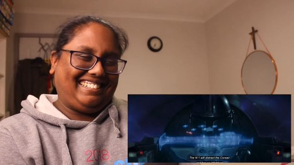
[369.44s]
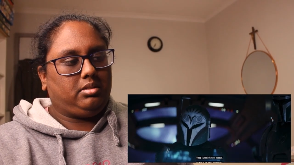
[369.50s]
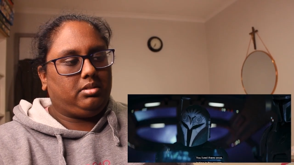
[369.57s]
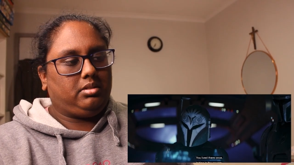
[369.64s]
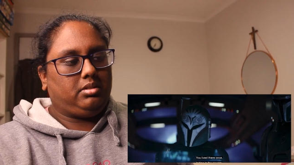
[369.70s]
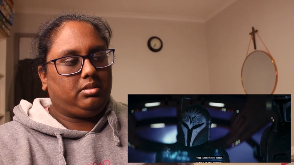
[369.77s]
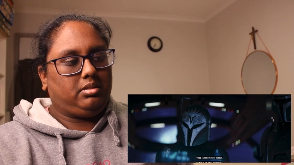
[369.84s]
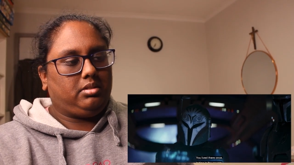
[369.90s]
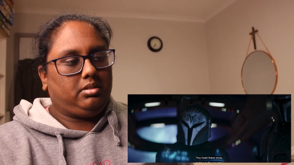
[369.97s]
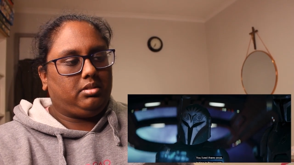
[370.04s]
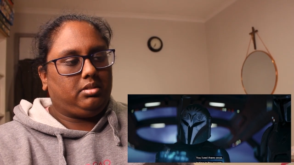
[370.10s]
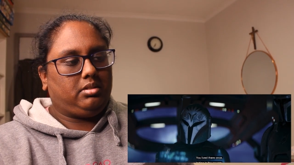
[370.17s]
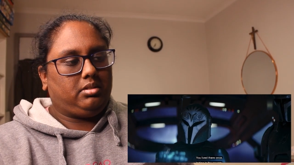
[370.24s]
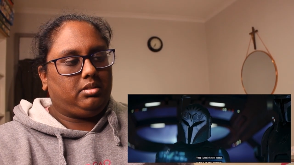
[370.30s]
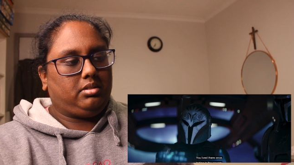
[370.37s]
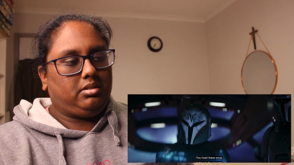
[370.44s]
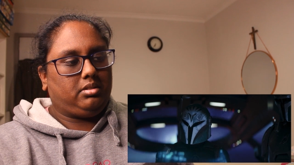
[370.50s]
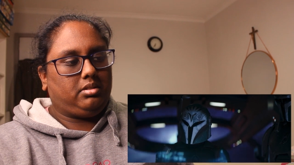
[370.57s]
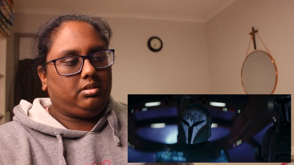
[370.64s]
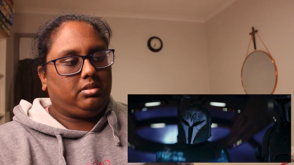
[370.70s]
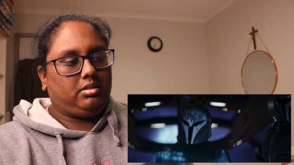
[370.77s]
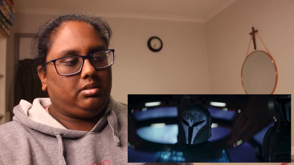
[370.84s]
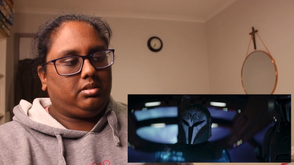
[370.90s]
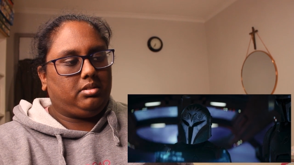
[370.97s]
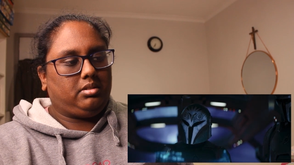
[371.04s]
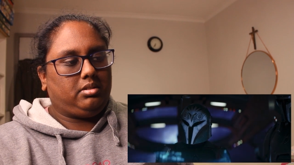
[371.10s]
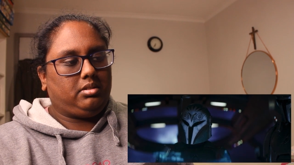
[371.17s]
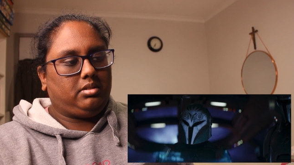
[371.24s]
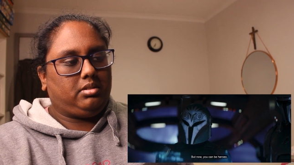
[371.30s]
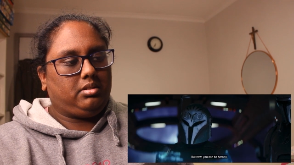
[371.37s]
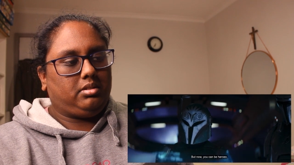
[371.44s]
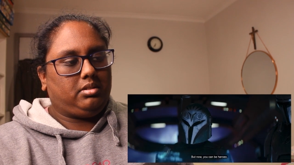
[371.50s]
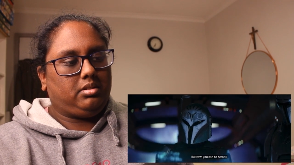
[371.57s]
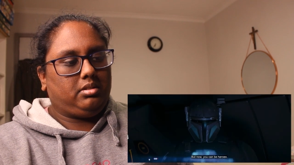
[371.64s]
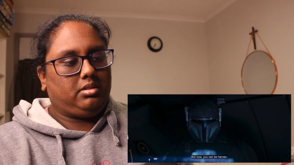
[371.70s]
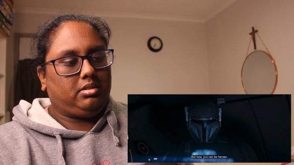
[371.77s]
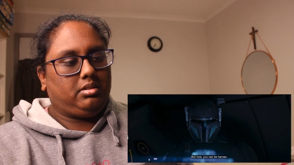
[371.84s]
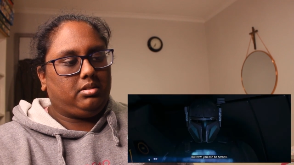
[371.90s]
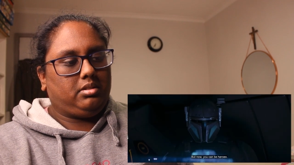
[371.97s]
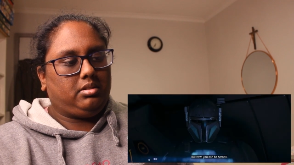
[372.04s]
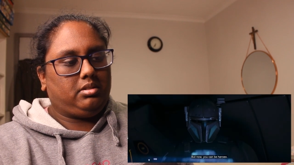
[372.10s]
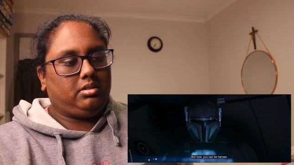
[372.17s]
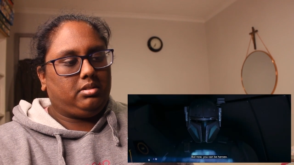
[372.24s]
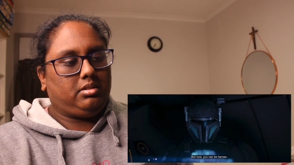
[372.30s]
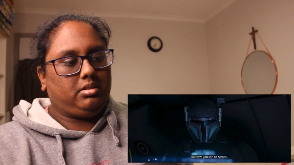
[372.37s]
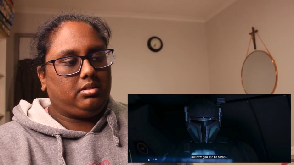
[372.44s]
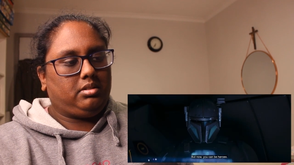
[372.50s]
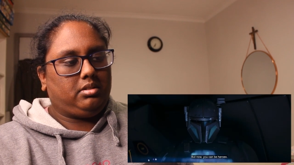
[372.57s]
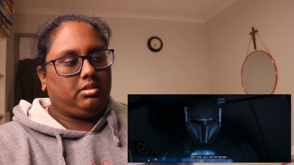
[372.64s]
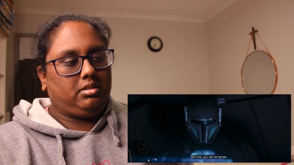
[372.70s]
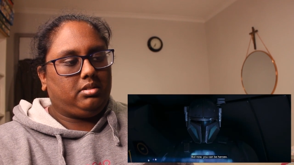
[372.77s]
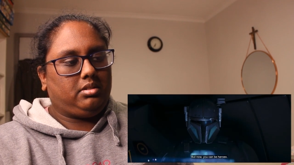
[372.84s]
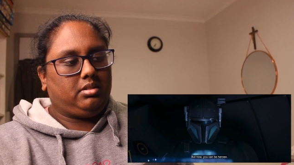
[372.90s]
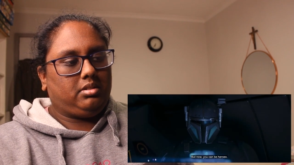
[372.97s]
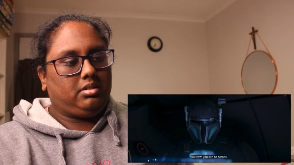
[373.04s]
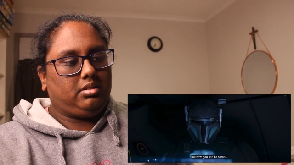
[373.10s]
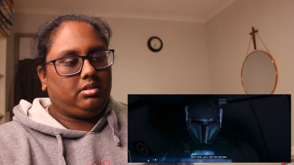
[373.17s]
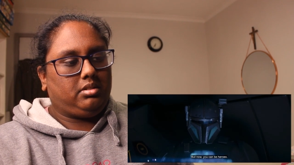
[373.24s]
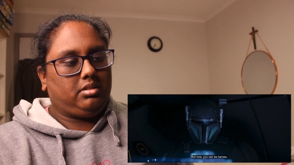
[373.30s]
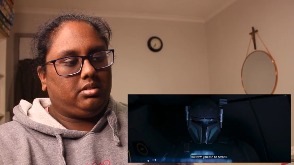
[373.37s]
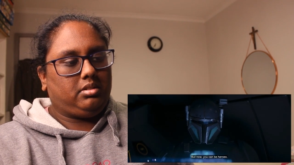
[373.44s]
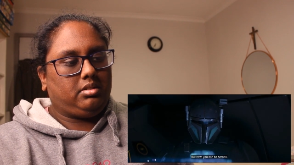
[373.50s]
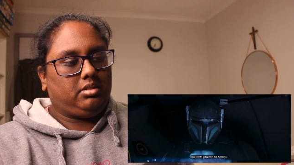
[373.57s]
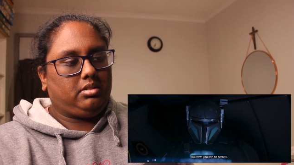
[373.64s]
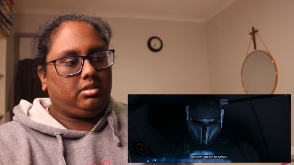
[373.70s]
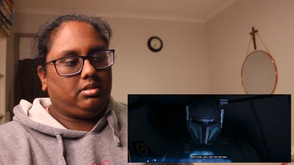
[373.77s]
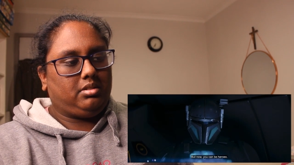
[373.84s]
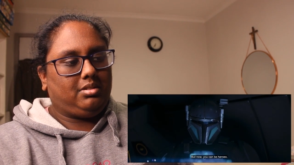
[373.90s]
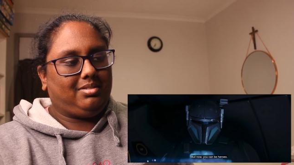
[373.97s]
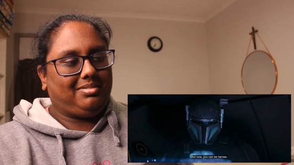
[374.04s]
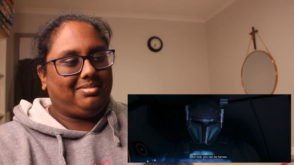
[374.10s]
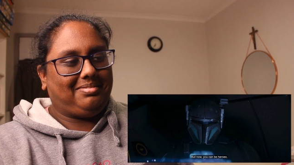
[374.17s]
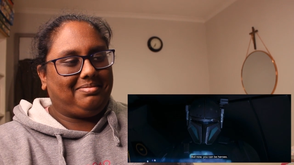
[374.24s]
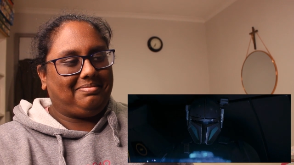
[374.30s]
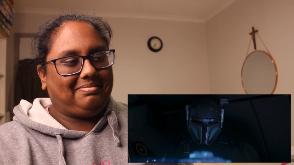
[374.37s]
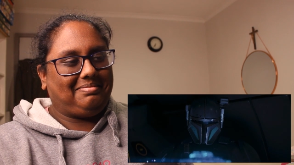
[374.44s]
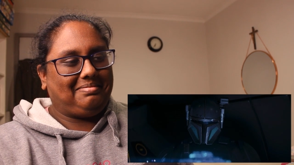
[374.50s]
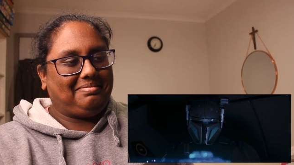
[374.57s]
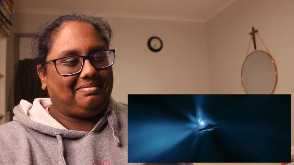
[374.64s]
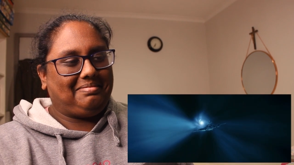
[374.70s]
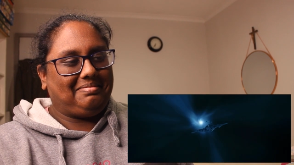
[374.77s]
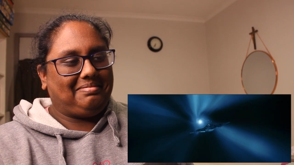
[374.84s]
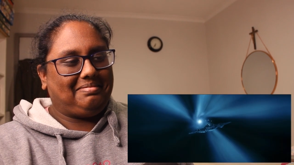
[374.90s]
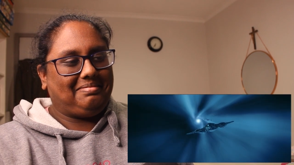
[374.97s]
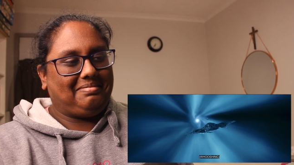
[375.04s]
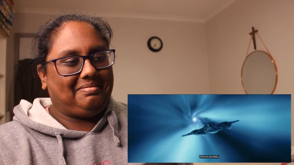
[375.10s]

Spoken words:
(no one is talking)